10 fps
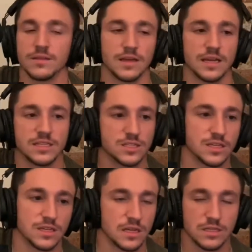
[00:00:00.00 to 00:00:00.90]
it's
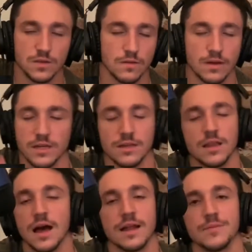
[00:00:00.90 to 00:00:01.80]
it's already a
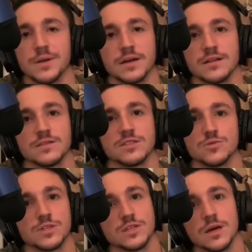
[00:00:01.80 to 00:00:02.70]
lot. I'm not going to
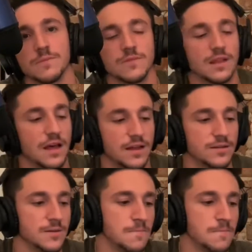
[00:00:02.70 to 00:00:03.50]
switch it up for that.